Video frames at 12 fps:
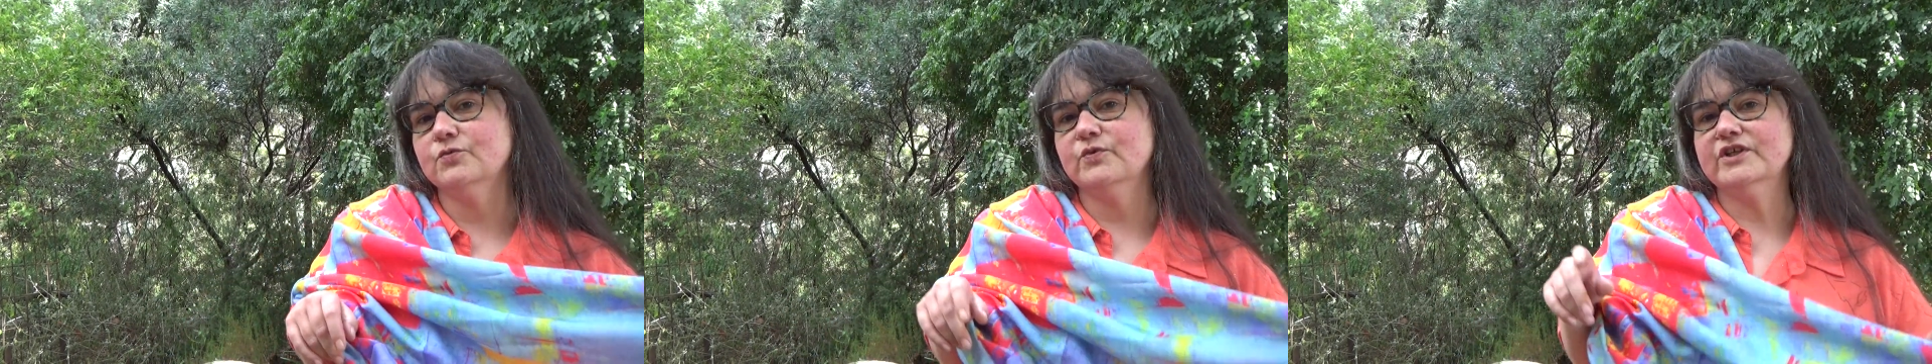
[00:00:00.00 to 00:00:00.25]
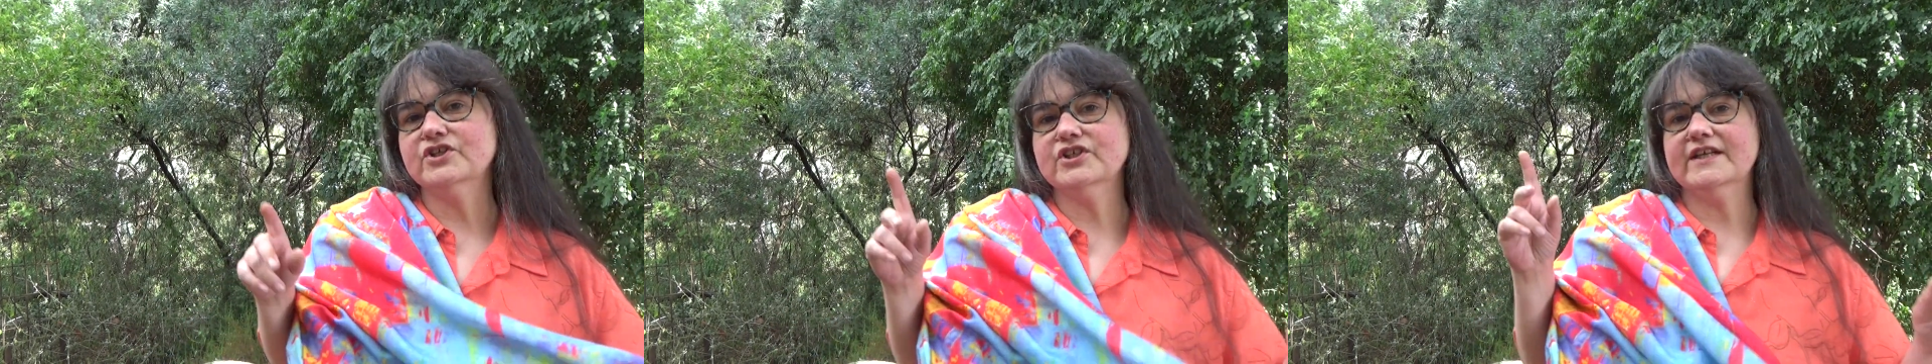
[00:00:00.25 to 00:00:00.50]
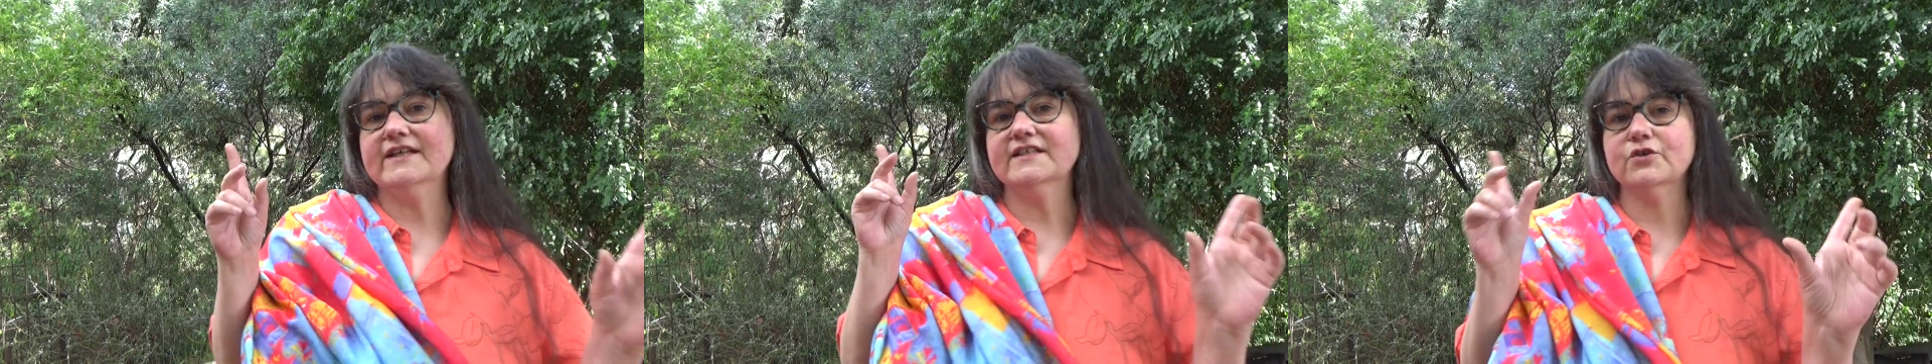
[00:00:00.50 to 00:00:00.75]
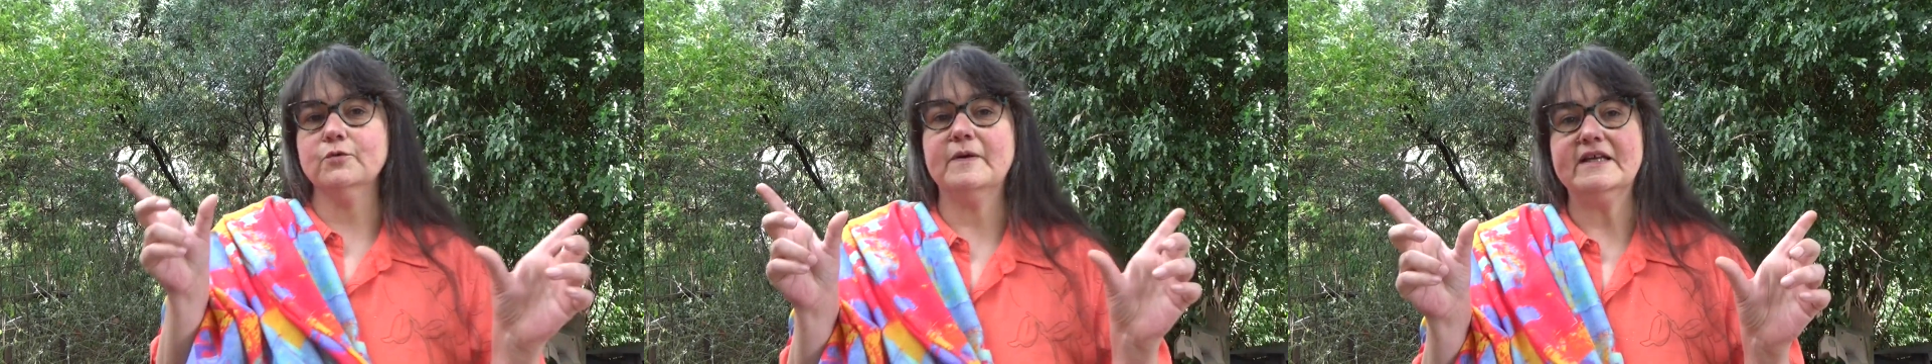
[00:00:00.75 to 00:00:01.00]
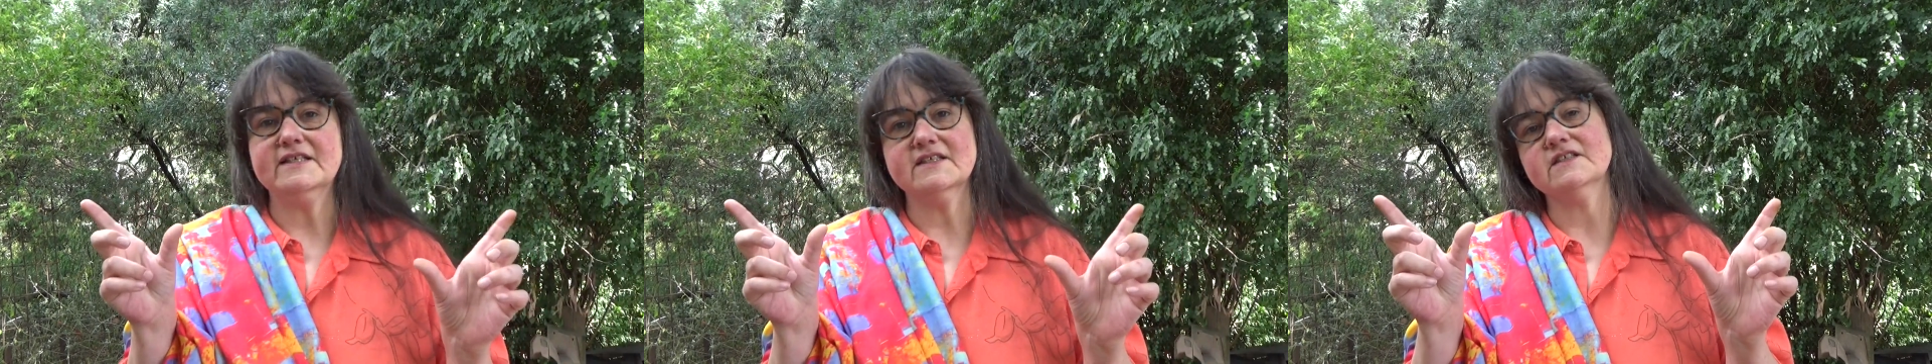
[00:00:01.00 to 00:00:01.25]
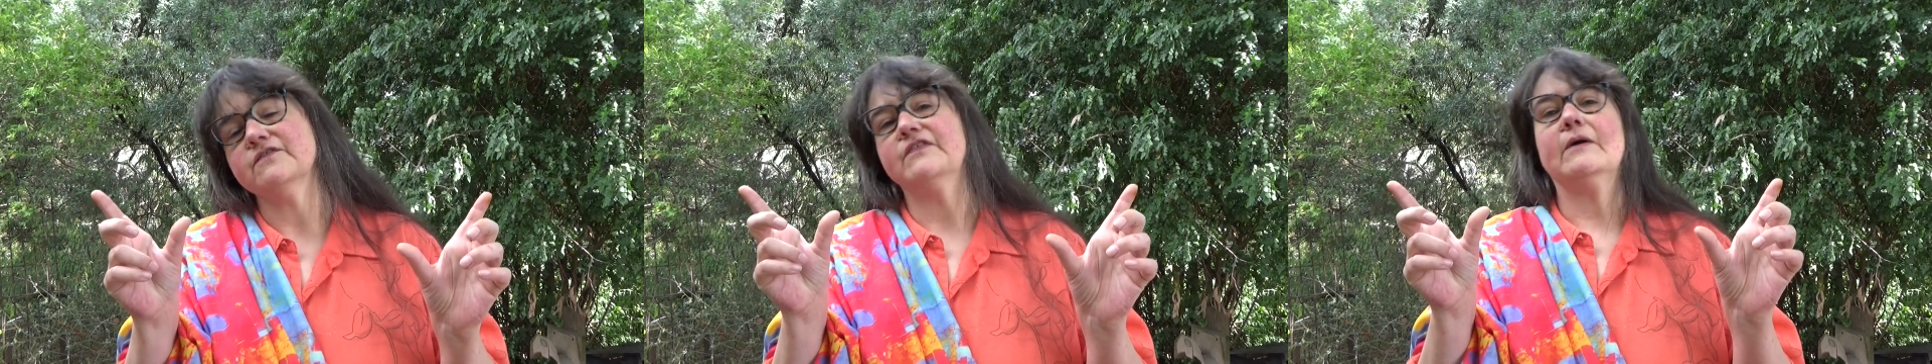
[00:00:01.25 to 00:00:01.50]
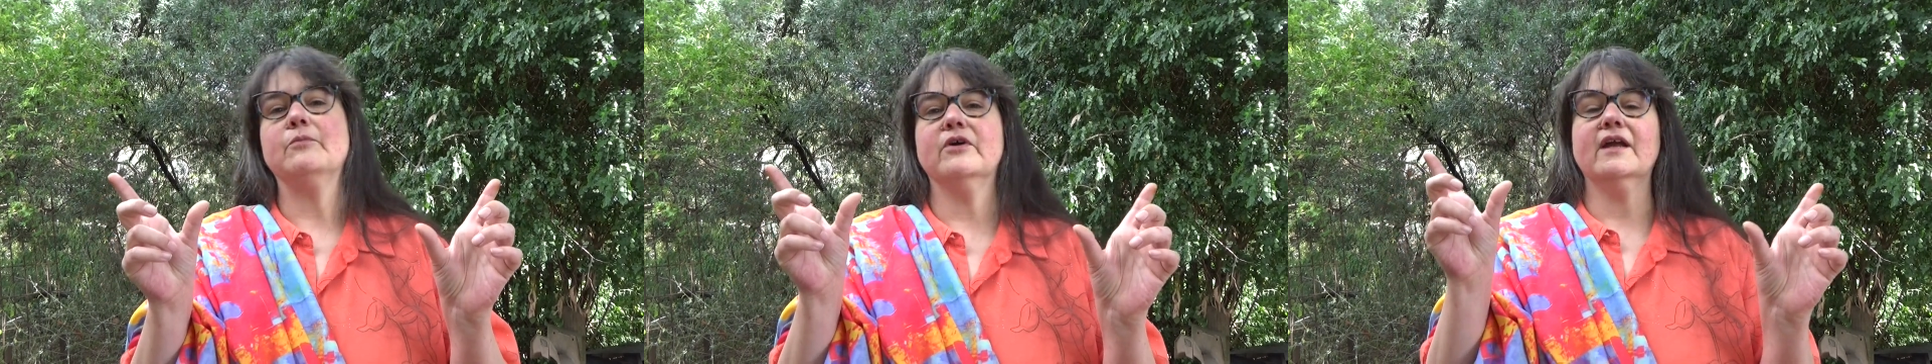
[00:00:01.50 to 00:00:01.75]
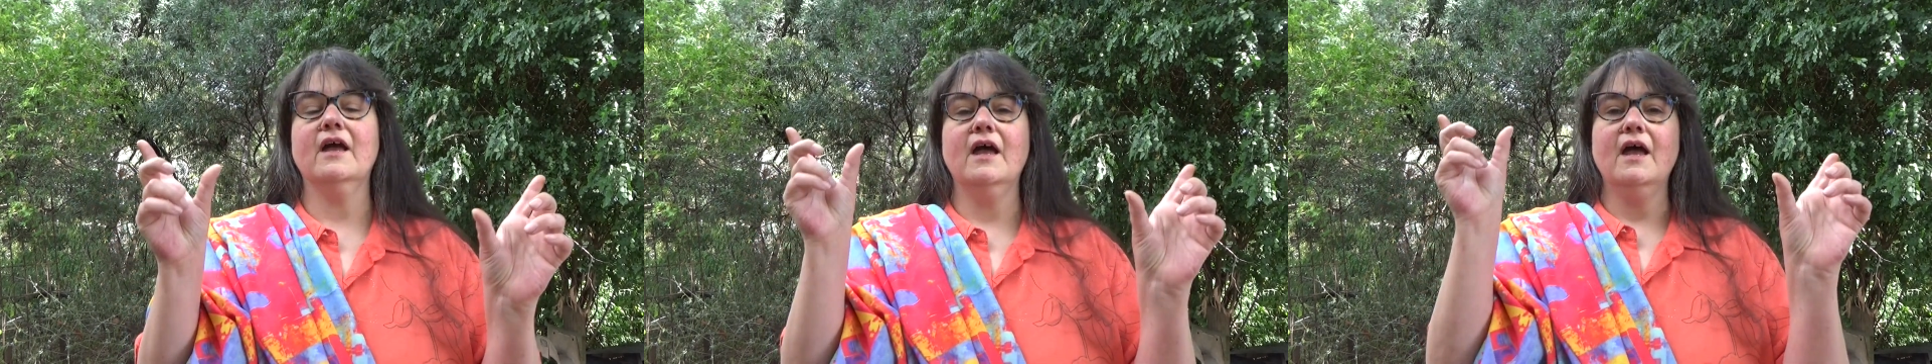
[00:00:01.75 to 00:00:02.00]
which is 2 pieces of fabric